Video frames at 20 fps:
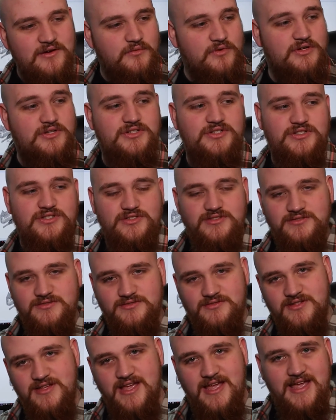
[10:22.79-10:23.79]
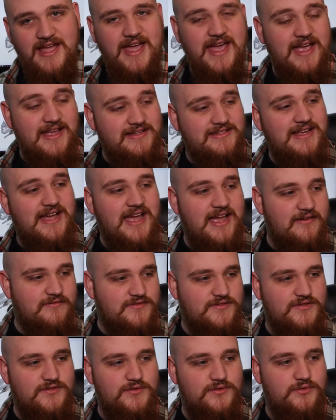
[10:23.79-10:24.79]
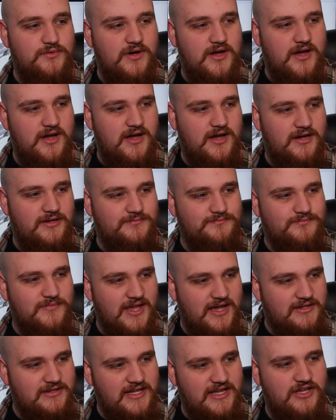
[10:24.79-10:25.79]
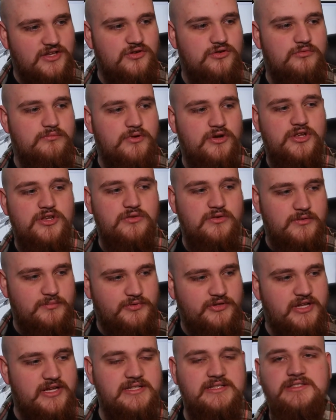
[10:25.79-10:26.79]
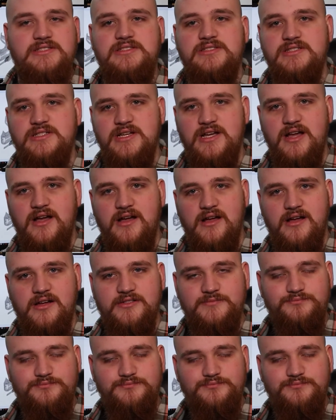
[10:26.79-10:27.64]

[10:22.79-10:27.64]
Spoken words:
which, and I have two Elegu Mercury Plus, I